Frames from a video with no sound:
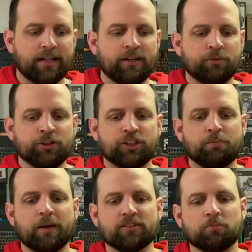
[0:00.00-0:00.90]
it would
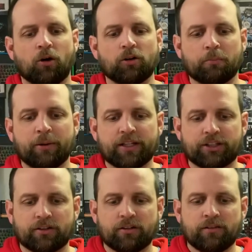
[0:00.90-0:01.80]
just be a smaller
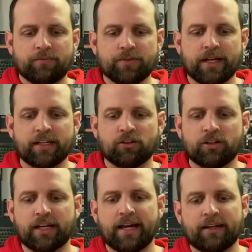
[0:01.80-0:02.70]
picture that you're
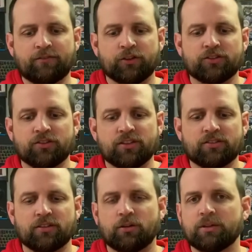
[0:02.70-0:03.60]
looking at versus
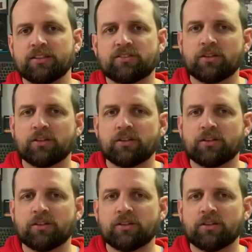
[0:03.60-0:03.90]
this little one.